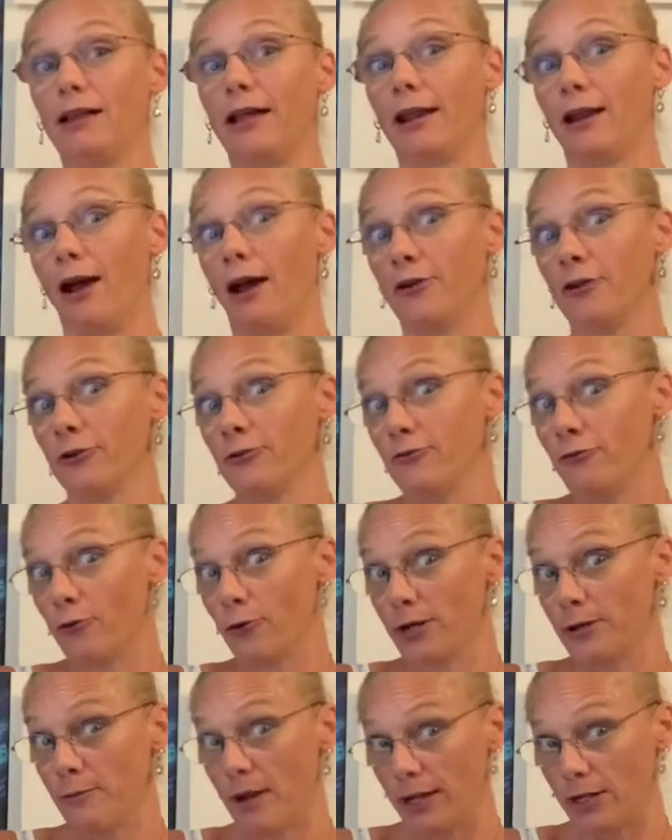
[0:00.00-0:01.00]
and
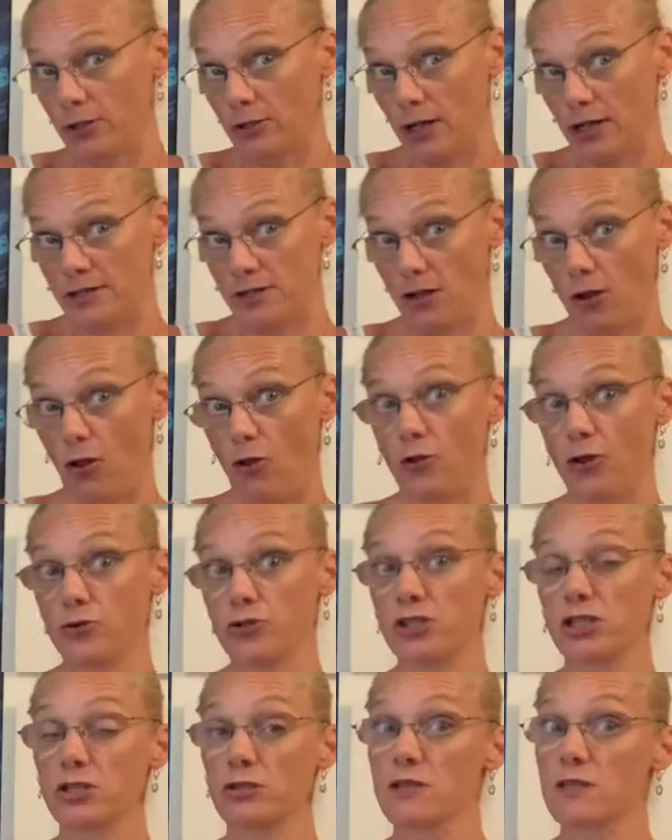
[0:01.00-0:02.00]
140 microns, although
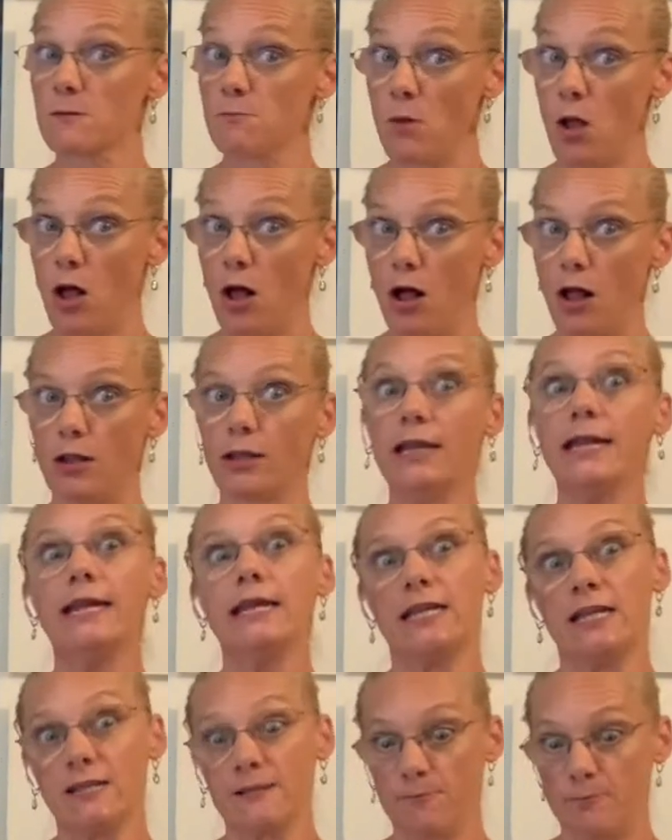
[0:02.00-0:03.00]
still small,
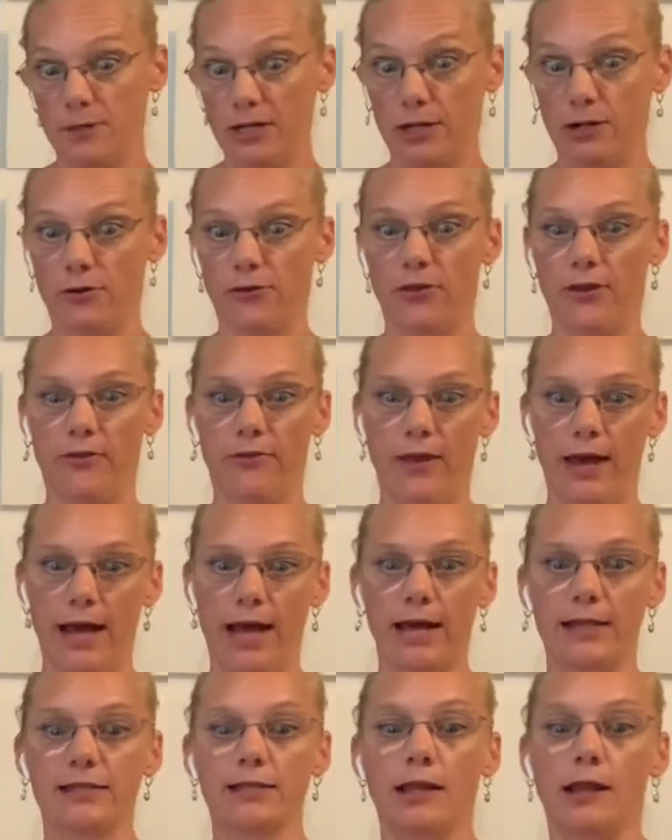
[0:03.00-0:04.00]
is bigger than
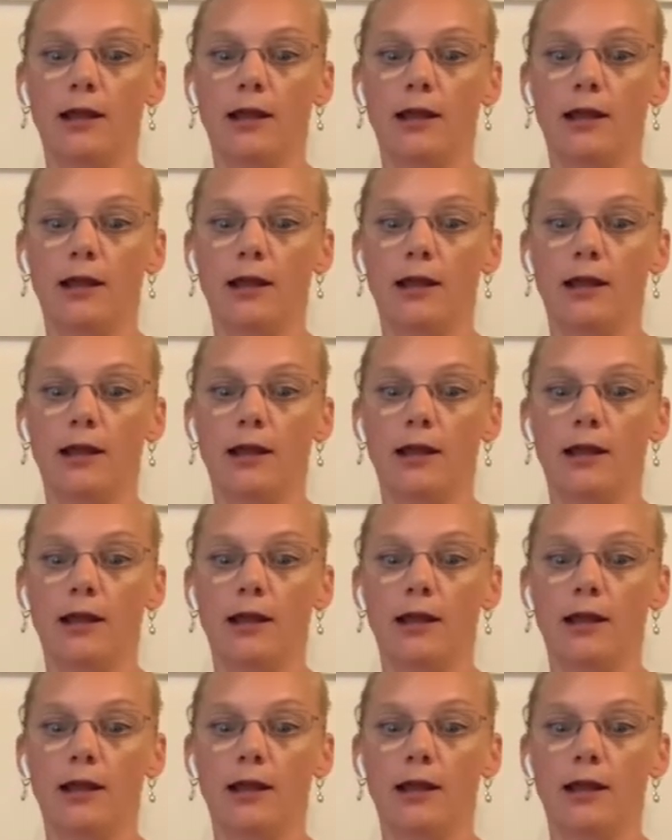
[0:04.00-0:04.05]
that.